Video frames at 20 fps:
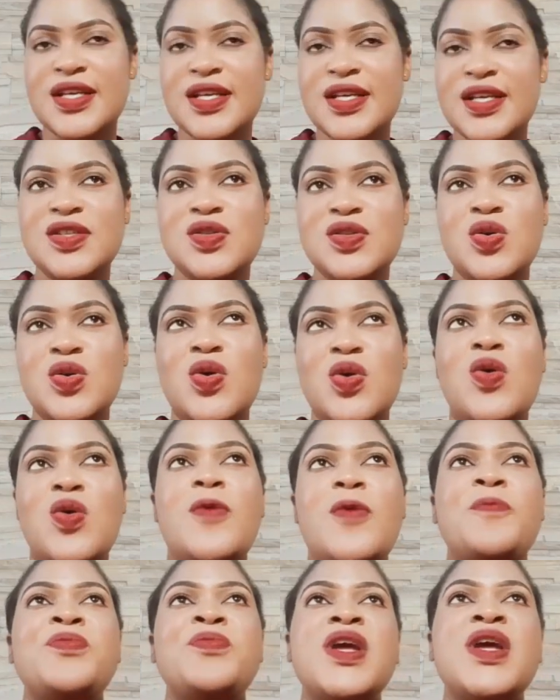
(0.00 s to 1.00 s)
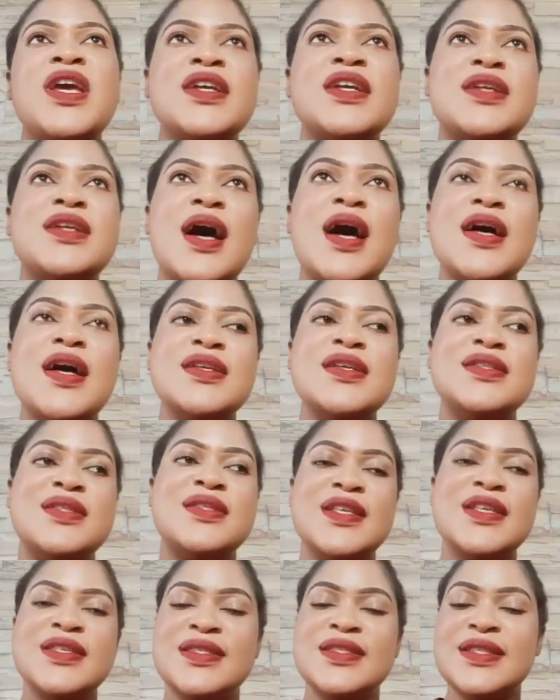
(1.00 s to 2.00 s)
So it has
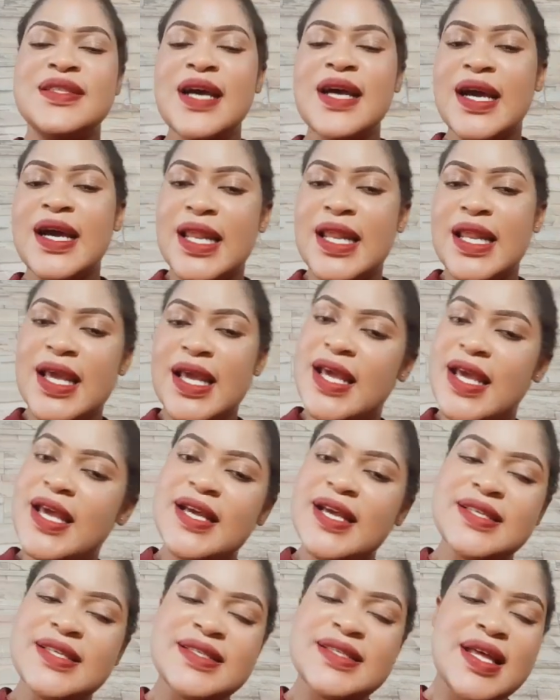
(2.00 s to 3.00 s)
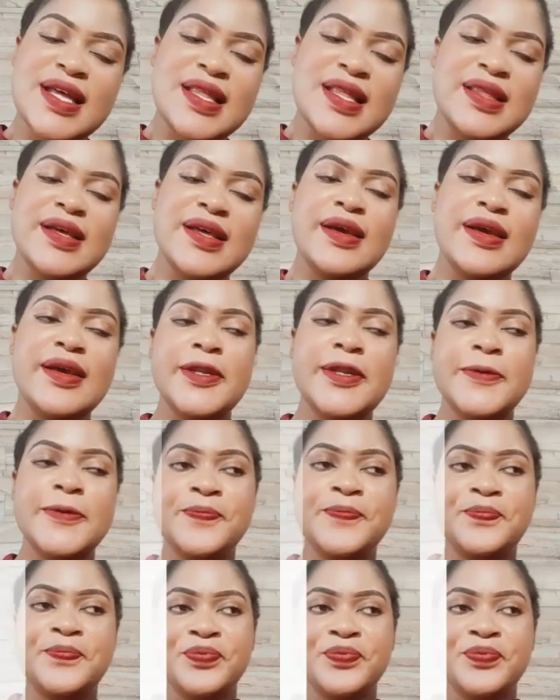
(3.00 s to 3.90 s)
these dark legs, and then